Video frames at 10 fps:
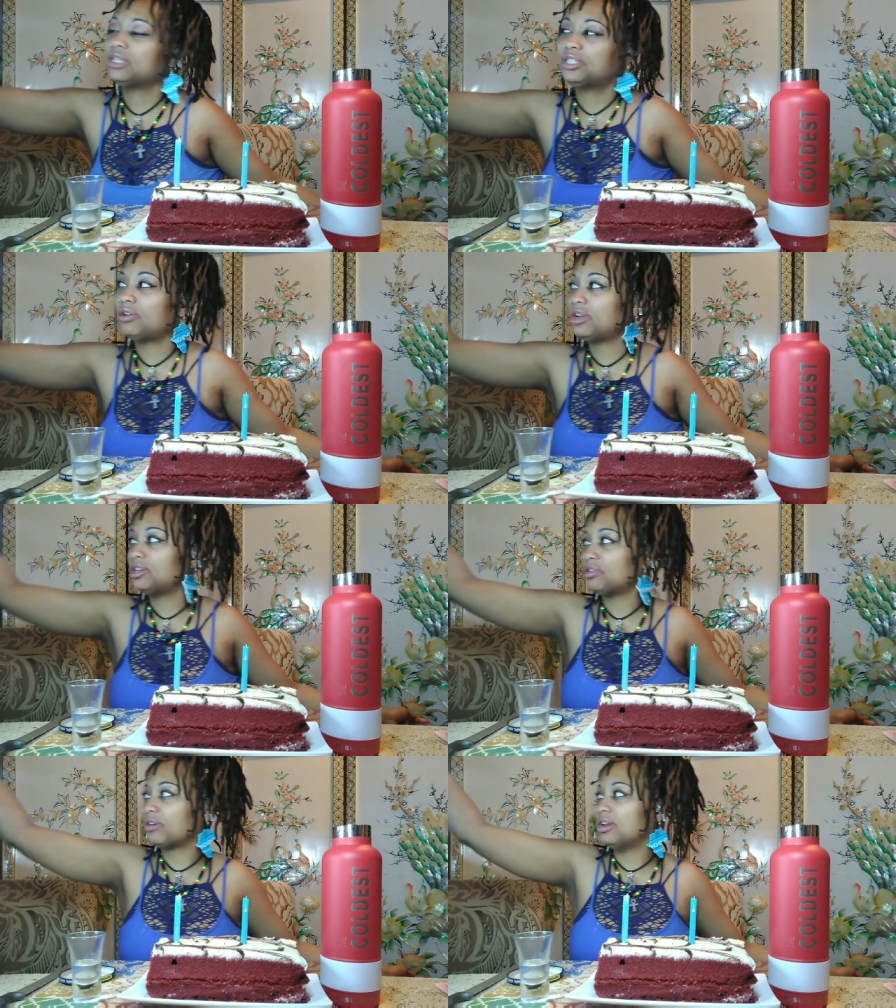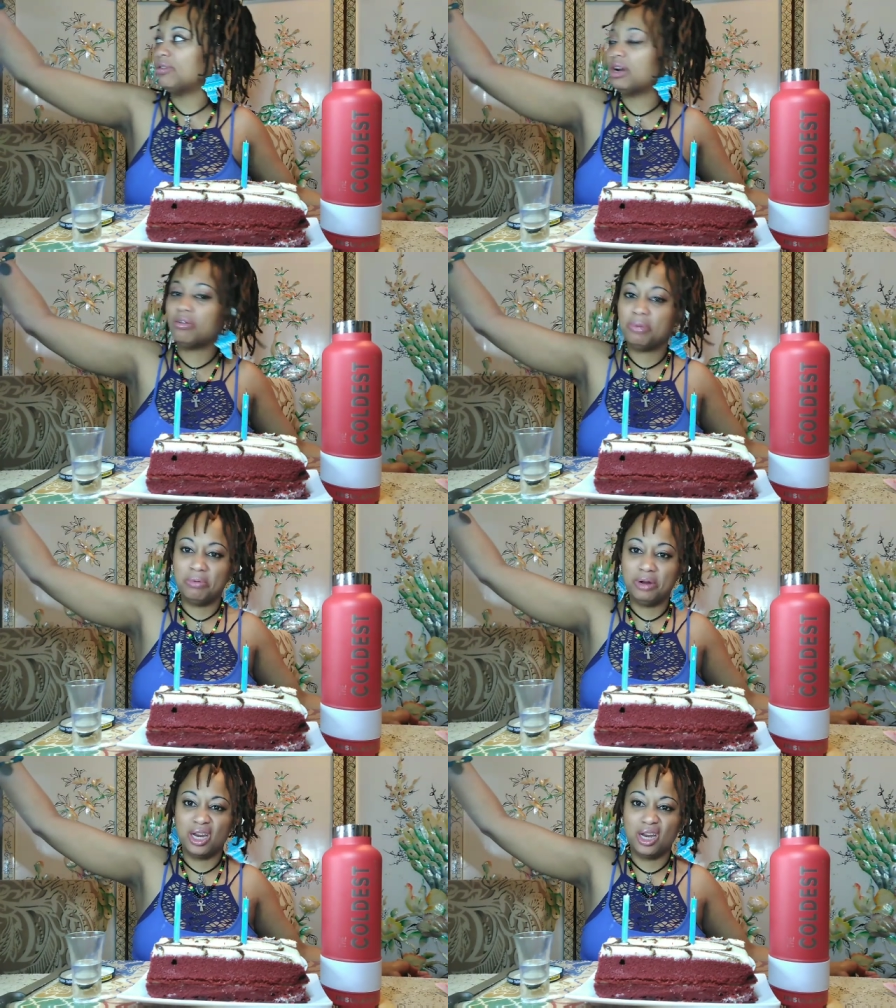because it's starting to get dark anyway. I don't want
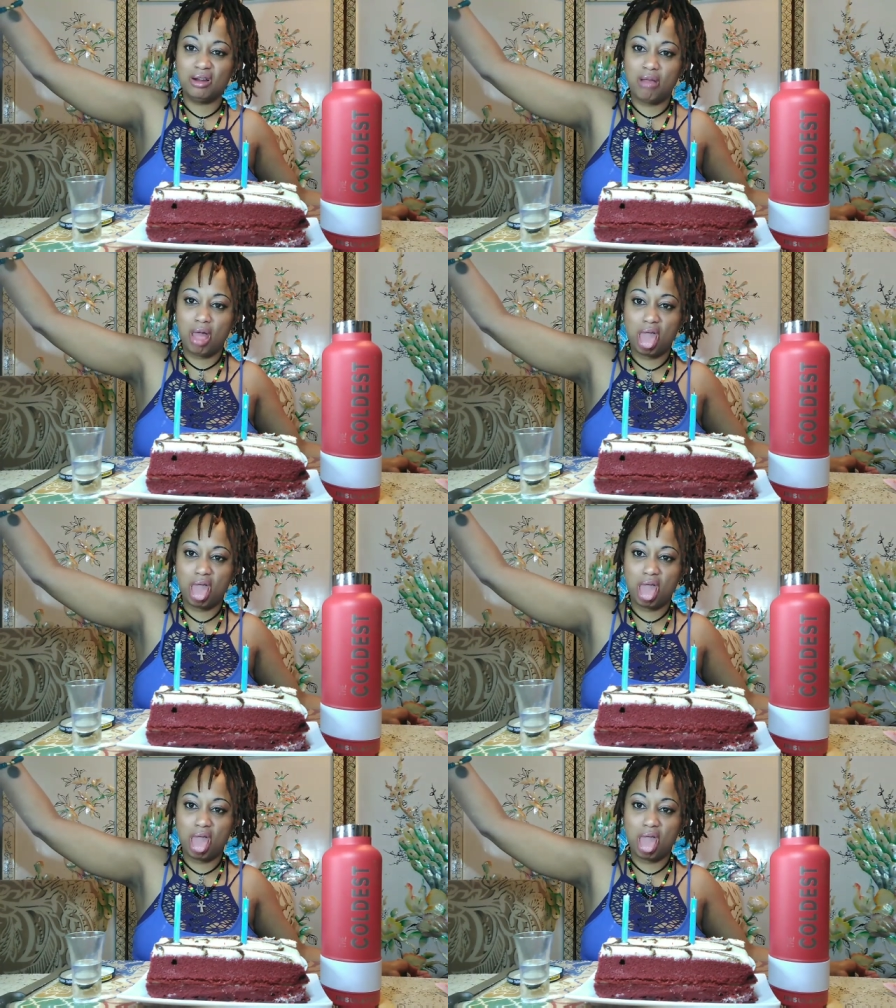people